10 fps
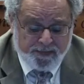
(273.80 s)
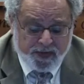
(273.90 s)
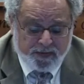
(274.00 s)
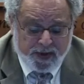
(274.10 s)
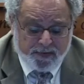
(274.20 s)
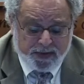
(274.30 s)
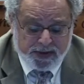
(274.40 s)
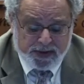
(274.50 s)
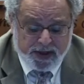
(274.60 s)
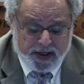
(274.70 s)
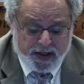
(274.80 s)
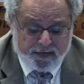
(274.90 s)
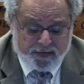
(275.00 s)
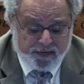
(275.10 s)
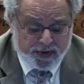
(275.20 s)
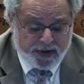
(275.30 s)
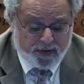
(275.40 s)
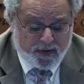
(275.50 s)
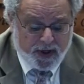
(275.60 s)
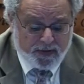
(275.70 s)
the member does not have
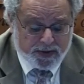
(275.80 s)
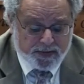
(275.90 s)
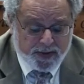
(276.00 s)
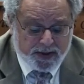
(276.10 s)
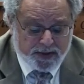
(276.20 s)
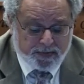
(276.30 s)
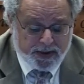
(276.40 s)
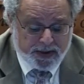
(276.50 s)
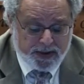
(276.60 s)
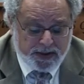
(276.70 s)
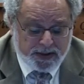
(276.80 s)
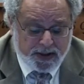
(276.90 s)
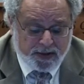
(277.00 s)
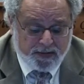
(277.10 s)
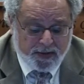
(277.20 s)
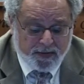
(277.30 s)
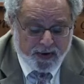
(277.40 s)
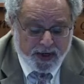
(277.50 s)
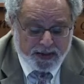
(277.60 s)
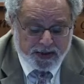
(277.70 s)
affiliate-wide responsibilities, and the member
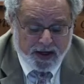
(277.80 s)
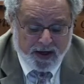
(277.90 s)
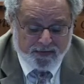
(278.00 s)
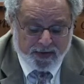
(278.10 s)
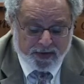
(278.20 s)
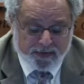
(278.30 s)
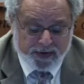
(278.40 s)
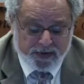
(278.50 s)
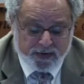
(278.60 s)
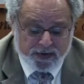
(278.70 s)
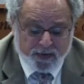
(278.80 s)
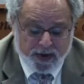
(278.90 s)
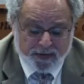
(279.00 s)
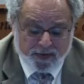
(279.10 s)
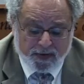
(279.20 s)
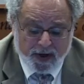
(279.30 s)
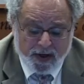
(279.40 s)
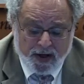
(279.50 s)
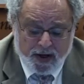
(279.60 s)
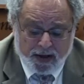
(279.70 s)
has a conflict of interest waiver
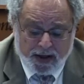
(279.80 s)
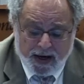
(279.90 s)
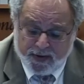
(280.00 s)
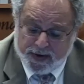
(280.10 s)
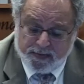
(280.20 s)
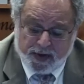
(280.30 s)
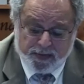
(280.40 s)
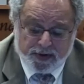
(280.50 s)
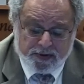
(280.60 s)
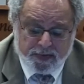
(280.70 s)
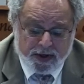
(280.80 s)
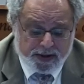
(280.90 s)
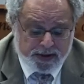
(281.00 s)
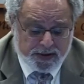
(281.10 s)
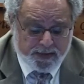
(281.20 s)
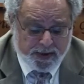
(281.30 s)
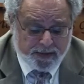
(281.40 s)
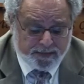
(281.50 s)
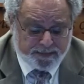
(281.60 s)
allowing the member to participate.